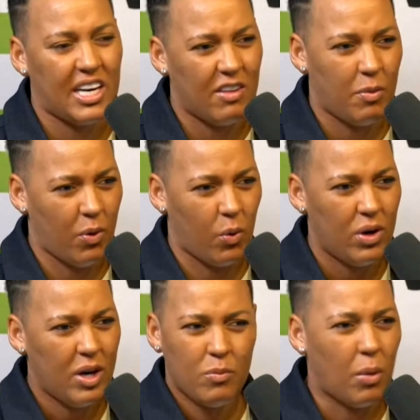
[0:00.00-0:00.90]
Liverpool
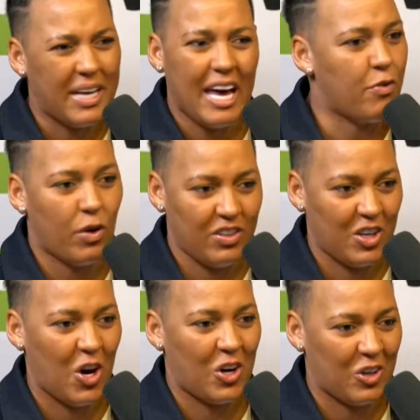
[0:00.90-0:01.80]
probably ever under
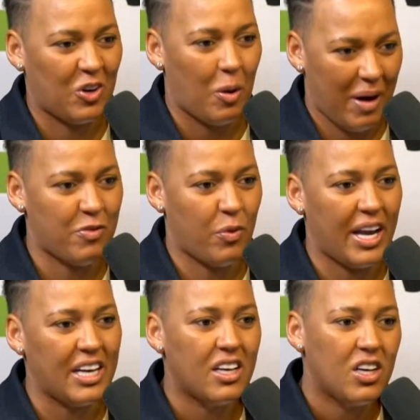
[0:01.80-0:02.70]
Jurgen Klopp, have
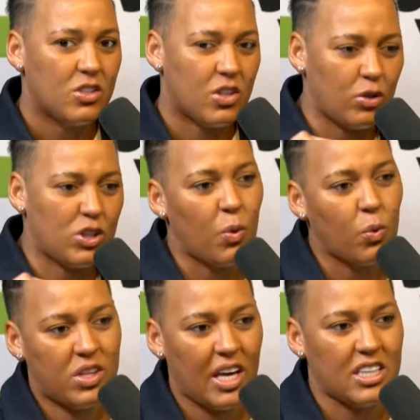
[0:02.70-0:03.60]
we? So those small
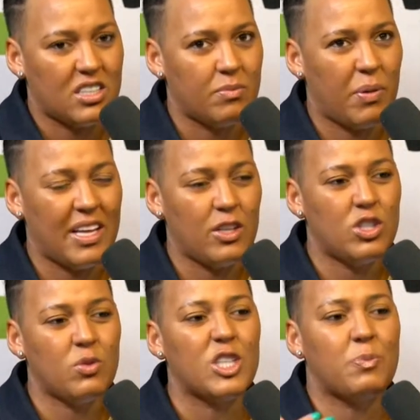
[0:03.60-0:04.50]
things, but then you
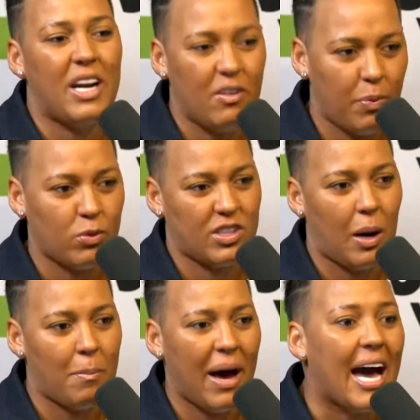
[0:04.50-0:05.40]
still expect Liverpool to
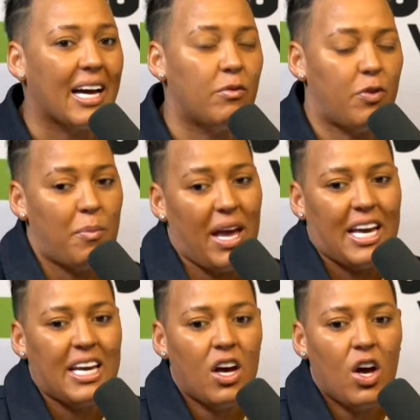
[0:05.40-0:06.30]
come back. And for
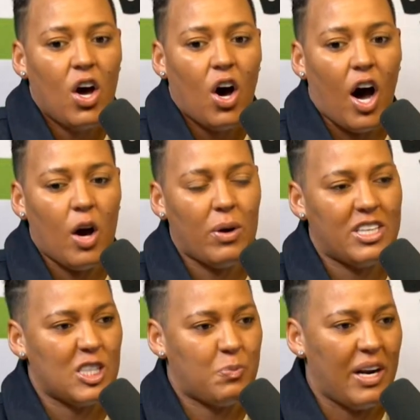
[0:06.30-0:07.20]
me, I always
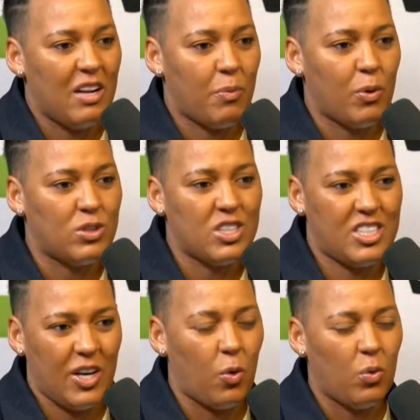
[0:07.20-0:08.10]
expect Liverpool to
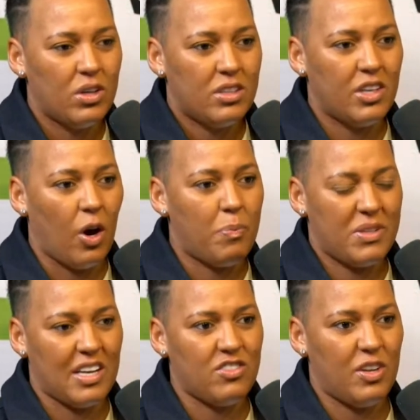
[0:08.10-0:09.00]
still,
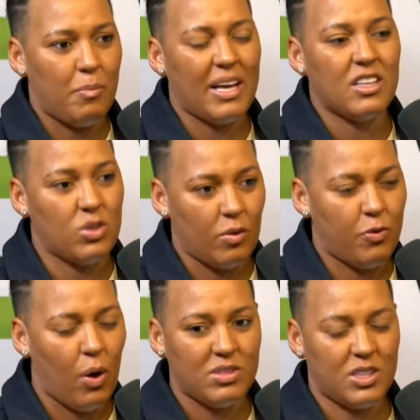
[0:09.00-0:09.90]
potentially make the top
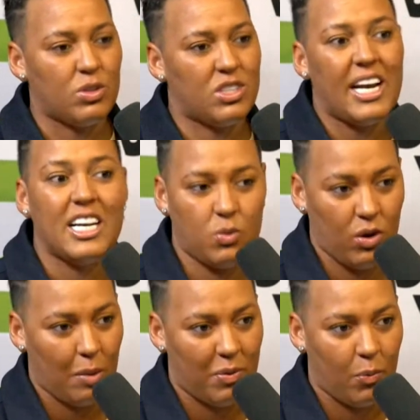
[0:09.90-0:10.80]
4. I was still saying it to a
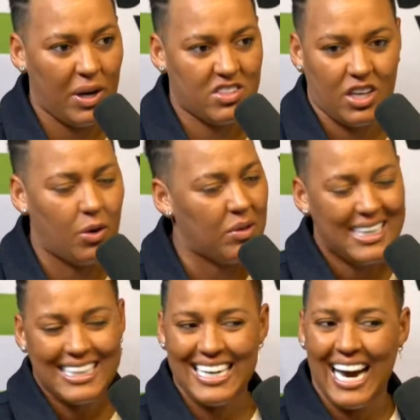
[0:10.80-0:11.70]
couple of weeks ago.
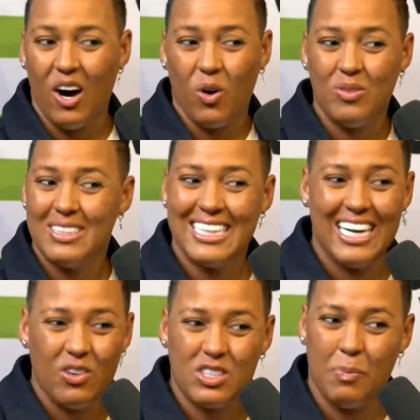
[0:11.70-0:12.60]
Now it
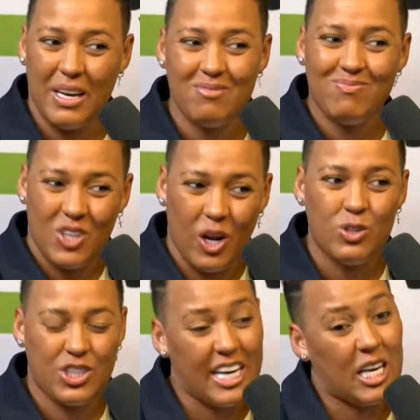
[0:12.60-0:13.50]
looks a bit,
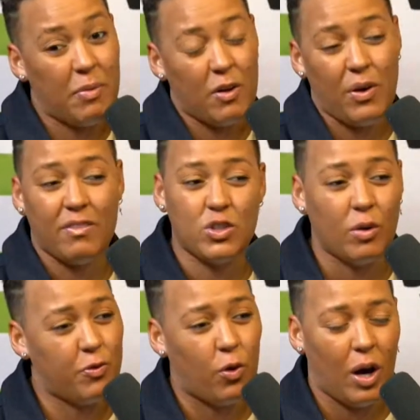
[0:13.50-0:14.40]
shaky. But if we have a
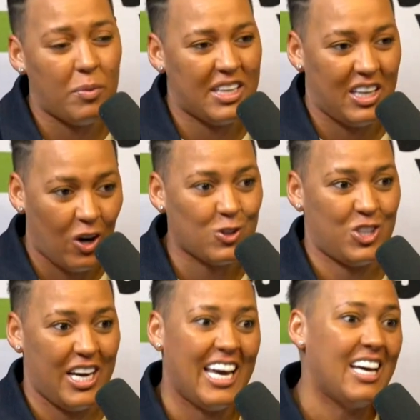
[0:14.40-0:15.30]
top 4 like we did last
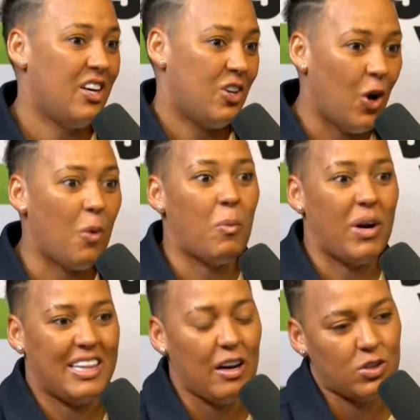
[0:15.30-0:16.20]
year, no one
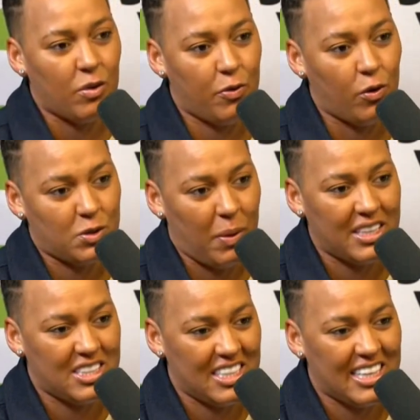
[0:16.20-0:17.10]
wanted that top 4
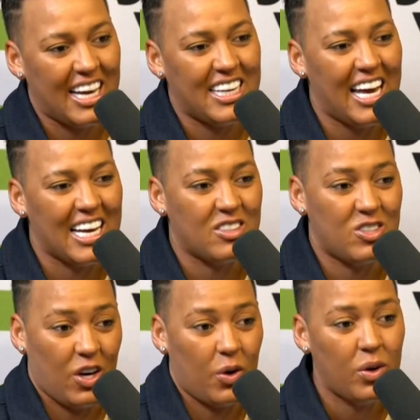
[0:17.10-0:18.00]
place, did they, in the end?
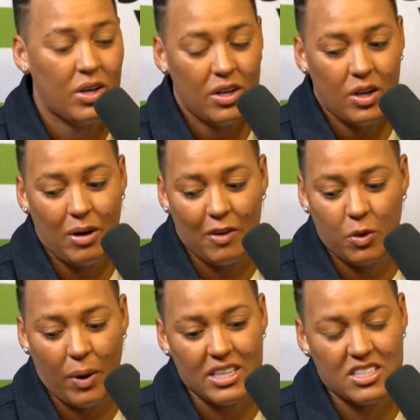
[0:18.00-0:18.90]
So we'll have to
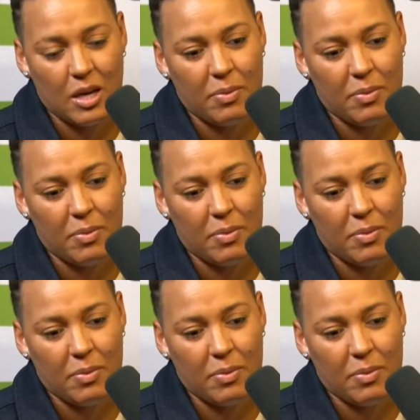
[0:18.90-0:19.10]
wait and see.